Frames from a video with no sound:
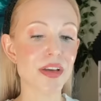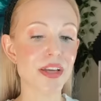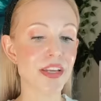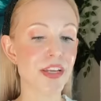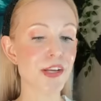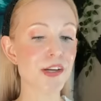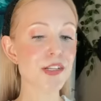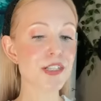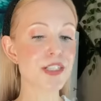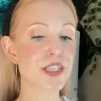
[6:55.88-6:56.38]

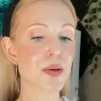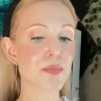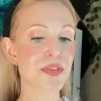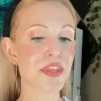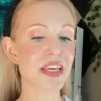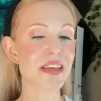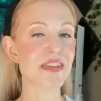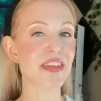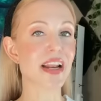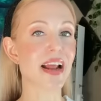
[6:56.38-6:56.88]
here's
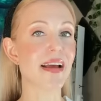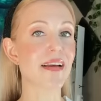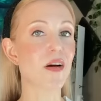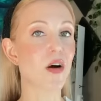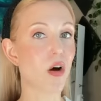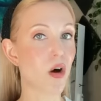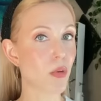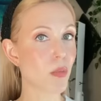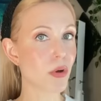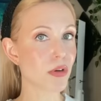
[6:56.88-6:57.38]
something that I
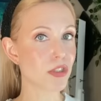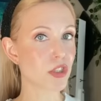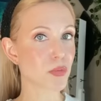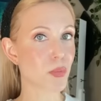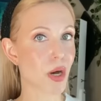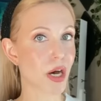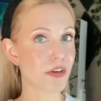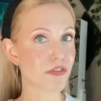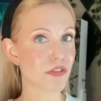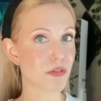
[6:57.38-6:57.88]
almost
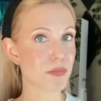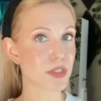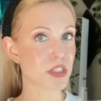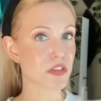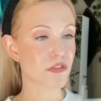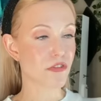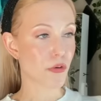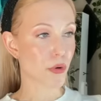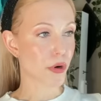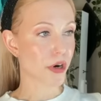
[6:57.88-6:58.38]
bought from
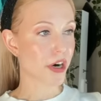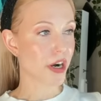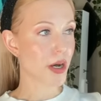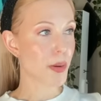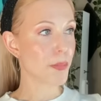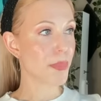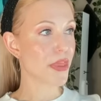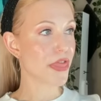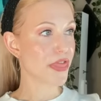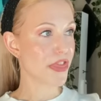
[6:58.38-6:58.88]

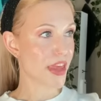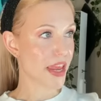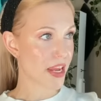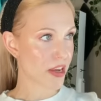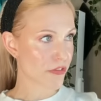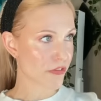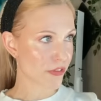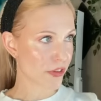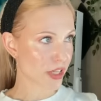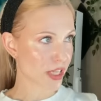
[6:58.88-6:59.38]
Sephora, but
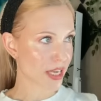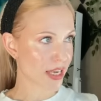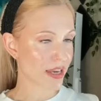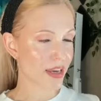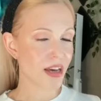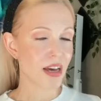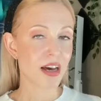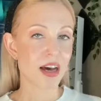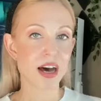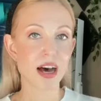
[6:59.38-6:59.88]

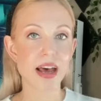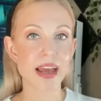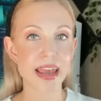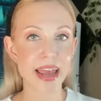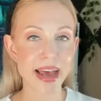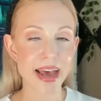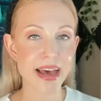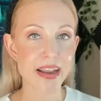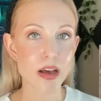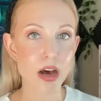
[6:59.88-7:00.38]
thankfully I
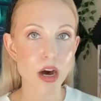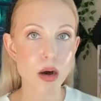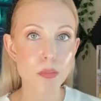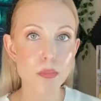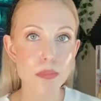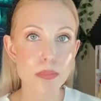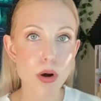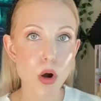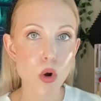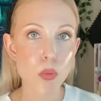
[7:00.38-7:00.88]
had a
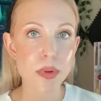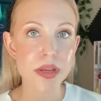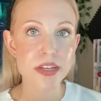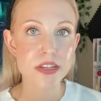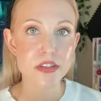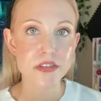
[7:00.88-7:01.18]
moment